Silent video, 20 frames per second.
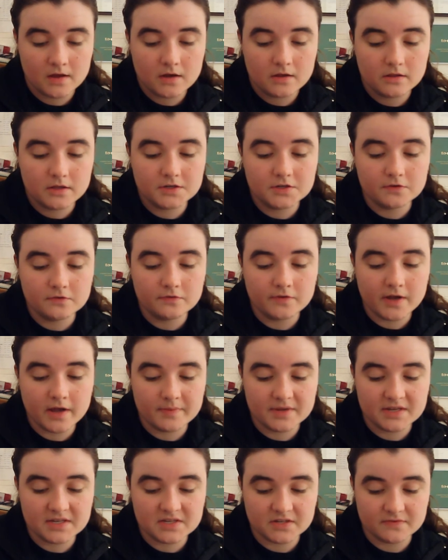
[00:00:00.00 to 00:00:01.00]
The two
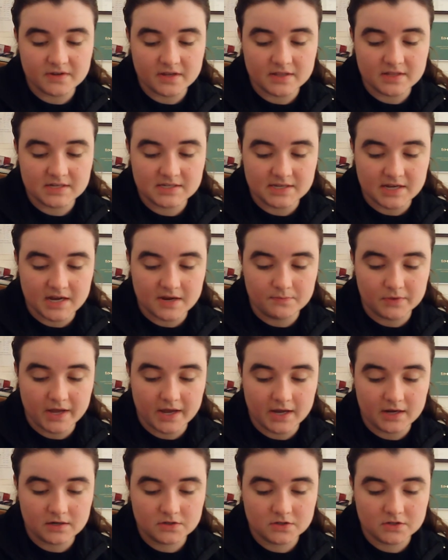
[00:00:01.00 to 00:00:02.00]
families lived on the same
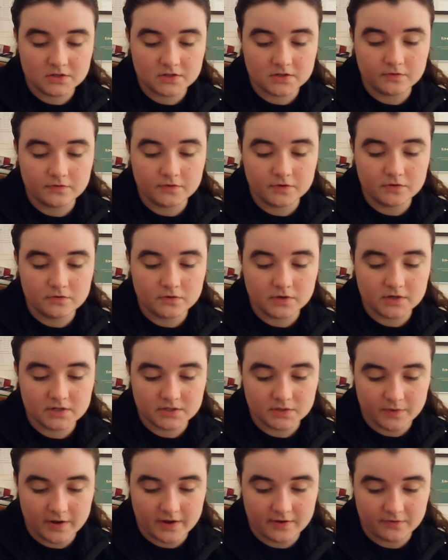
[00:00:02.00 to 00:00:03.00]
lane, just a few doors
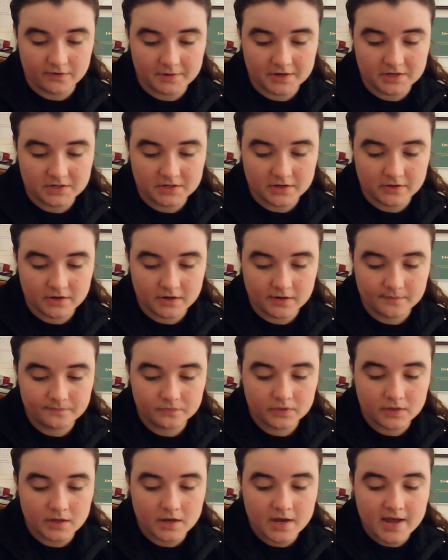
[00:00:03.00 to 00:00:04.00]
away from each other.
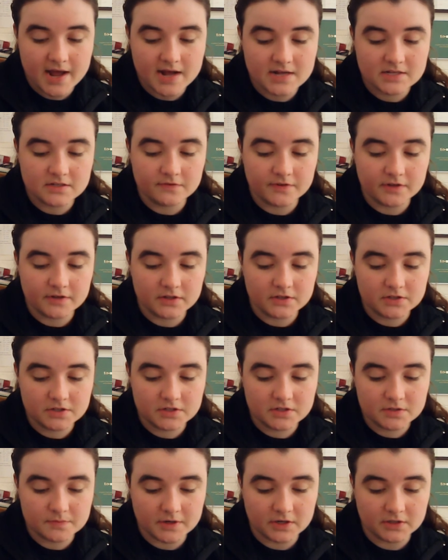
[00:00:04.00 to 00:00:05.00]
As the
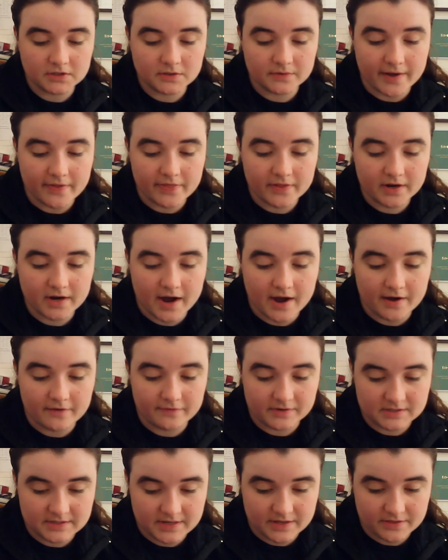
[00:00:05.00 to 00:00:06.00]
villagers milled around the
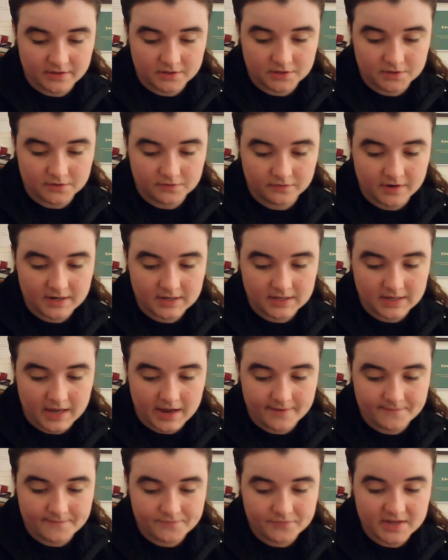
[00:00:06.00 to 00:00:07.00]
coffins at the two front
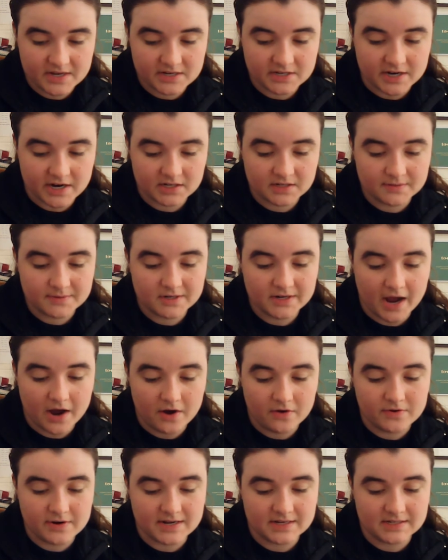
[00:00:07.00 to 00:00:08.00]
gate, they talked about
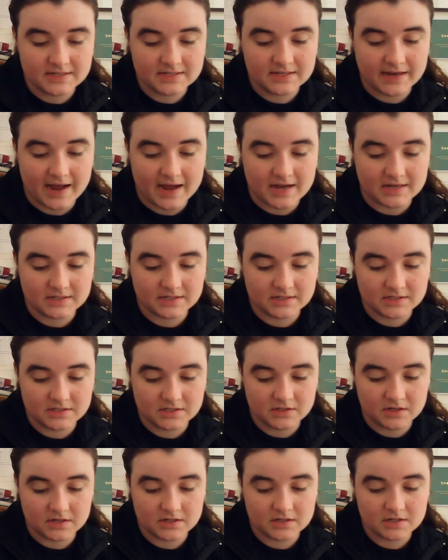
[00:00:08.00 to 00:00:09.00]
how nice the caskets
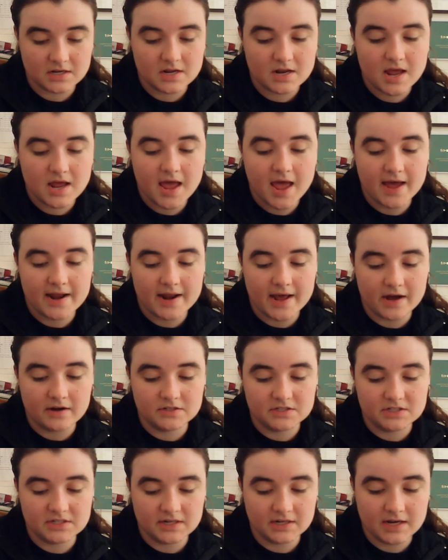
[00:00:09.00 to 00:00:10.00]
looked, and how
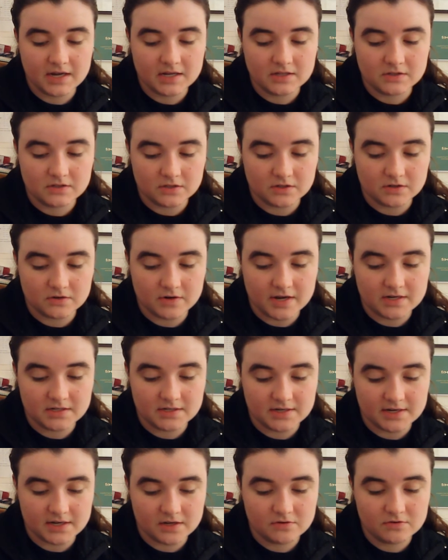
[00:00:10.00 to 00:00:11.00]
Jia Genzu and
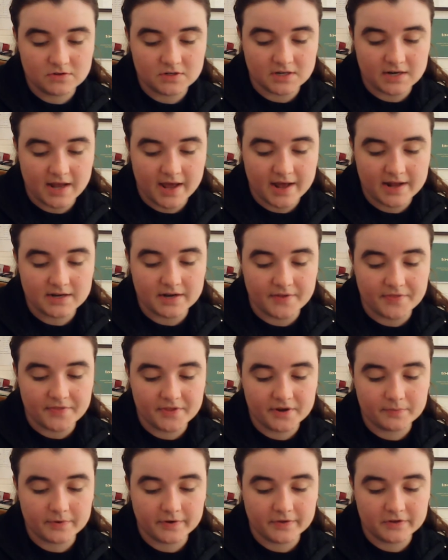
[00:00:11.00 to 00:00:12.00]
Ding Yujin had done
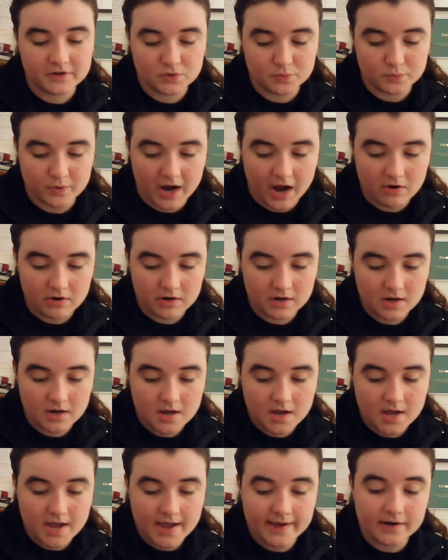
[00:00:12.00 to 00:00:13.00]
their brothers proud,
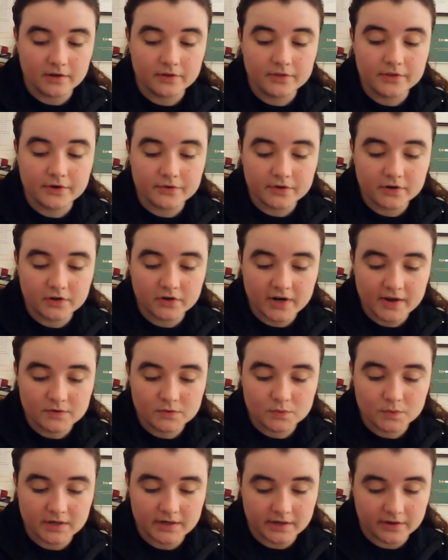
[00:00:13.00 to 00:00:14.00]
and although their
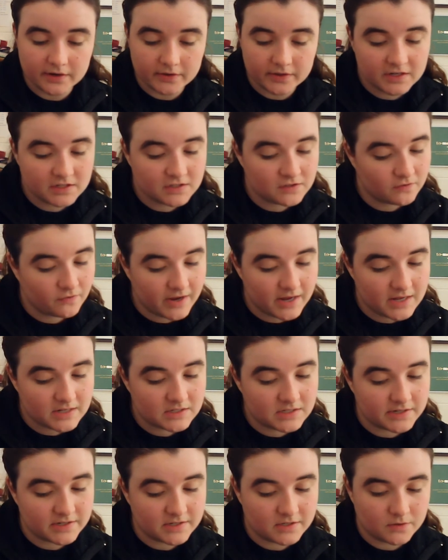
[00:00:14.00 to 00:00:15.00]
graves weren't nearly as
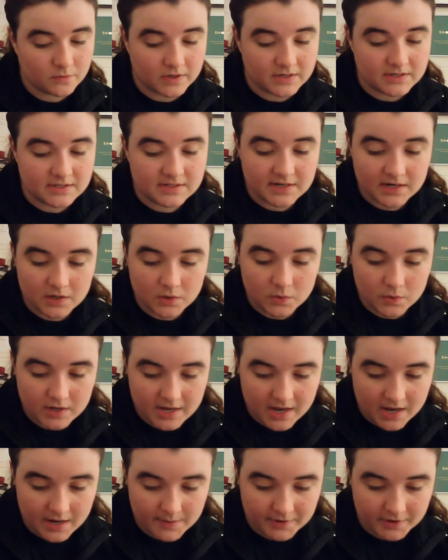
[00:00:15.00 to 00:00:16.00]
fancy as the one Ding Hui
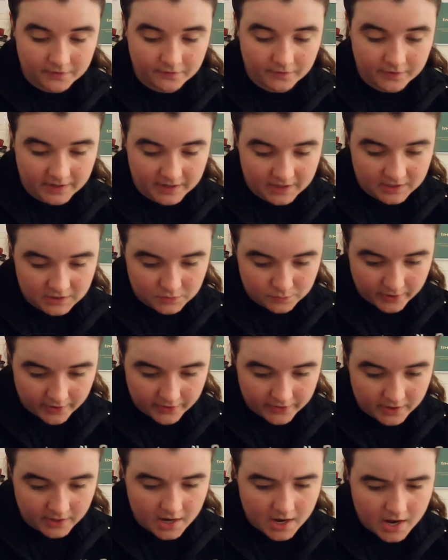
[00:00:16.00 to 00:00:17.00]
had built for his
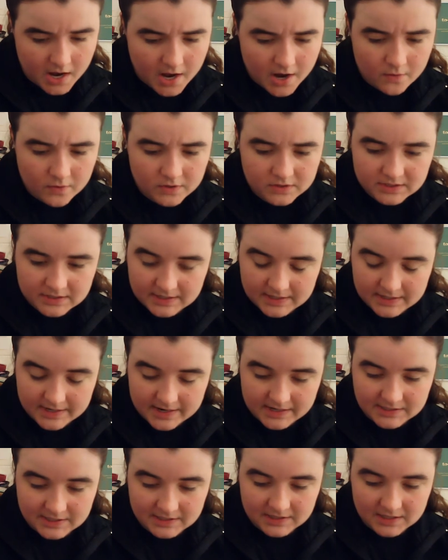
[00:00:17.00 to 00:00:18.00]
brother, wasn't it
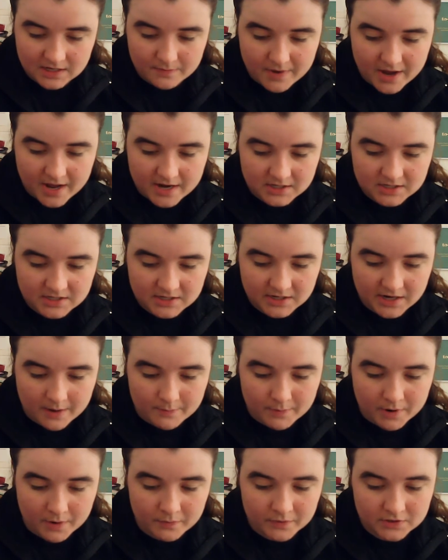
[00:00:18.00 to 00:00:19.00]
nice that they'd managed to
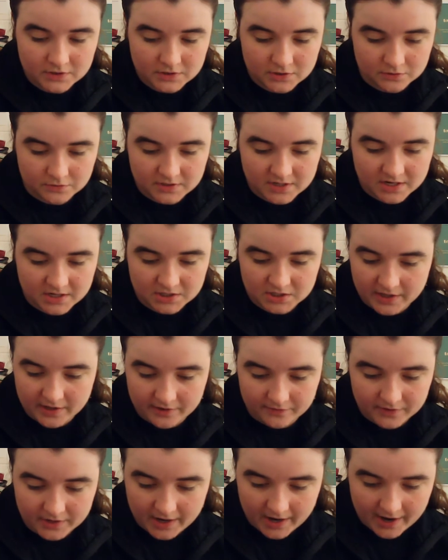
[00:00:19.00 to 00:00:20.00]
come up with two such
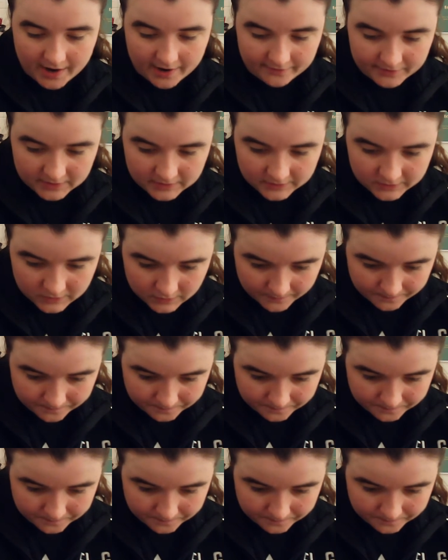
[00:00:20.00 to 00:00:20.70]
lovely coffins?